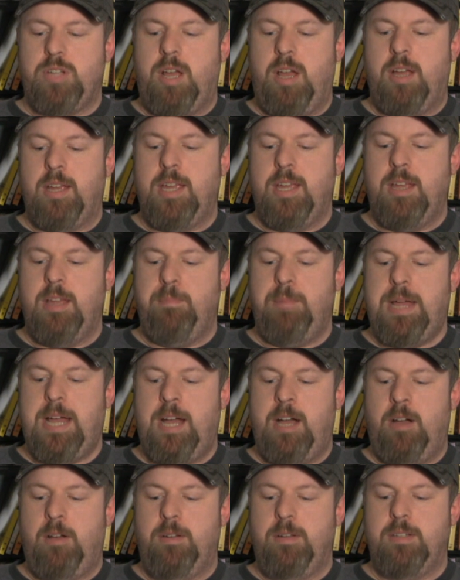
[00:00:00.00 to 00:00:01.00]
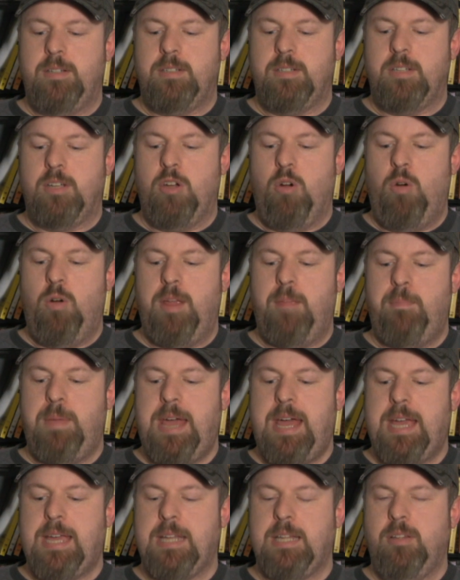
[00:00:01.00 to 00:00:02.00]
talking about going
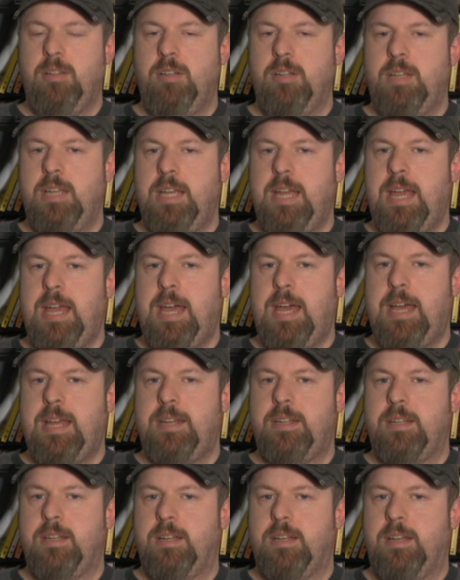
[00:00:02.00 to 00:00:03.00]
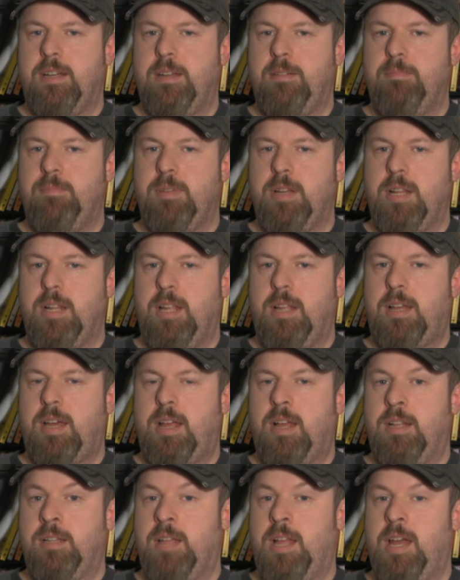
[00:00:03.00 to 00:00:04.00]
back and looking at a
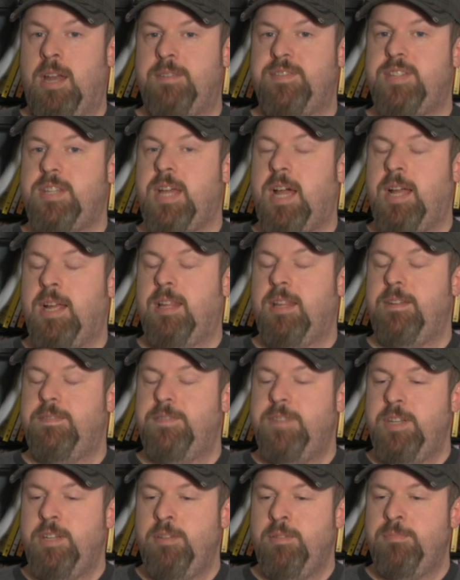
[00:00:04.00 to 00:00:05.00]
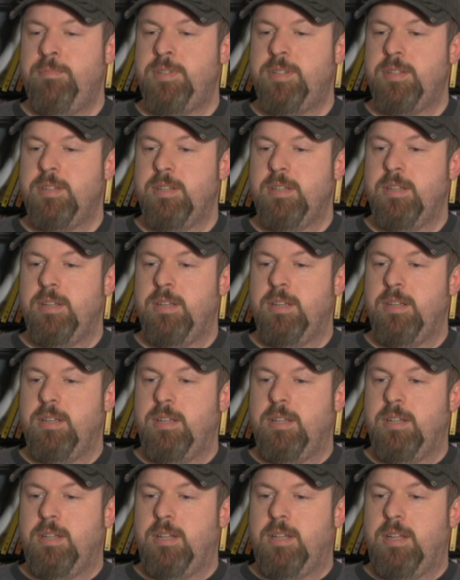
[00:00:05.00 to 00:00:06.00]
lot of silent films
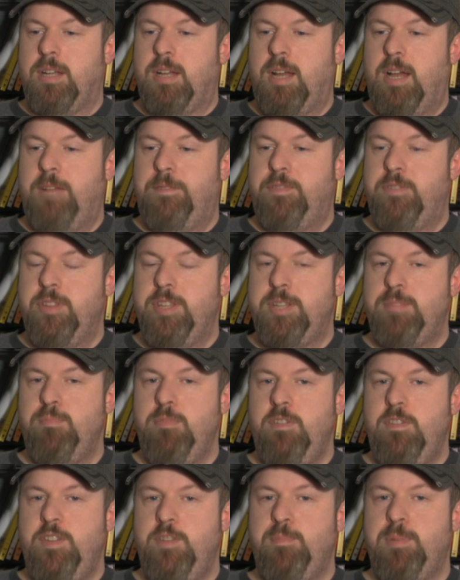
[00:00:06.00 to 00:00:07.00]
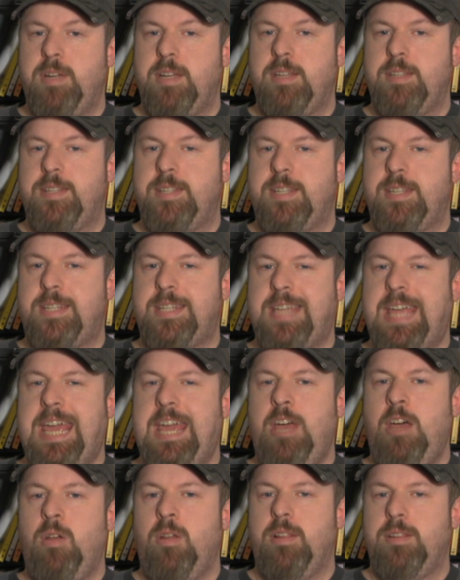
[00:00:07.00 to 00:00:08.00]
for this movie, because the
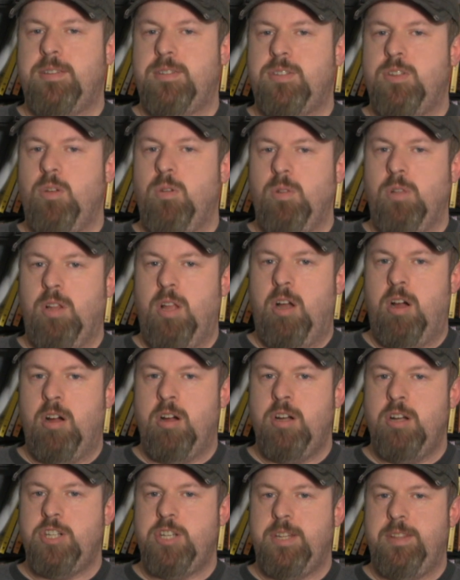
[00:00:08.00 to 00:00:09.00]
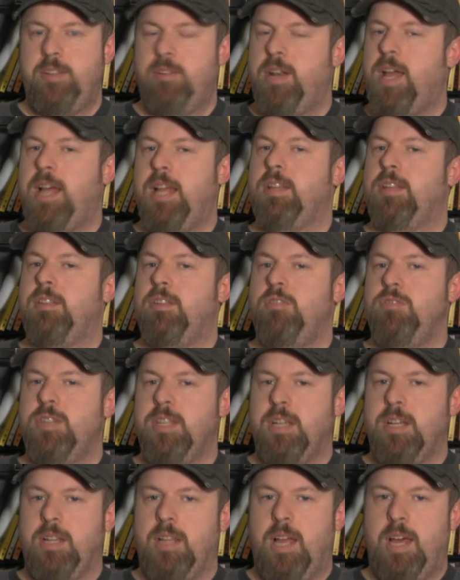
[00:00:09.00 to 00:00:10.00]
scale is so large and they're not
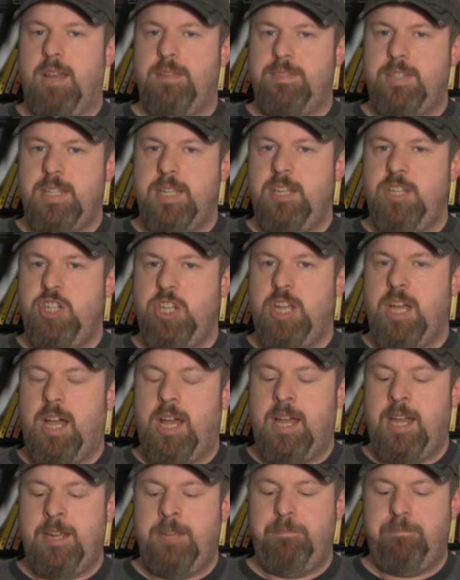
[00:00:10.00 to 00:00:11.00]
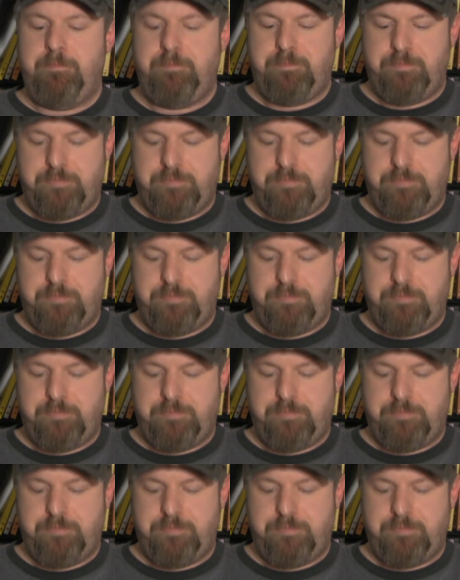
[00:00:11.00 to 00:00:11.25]
using a lot of CGI,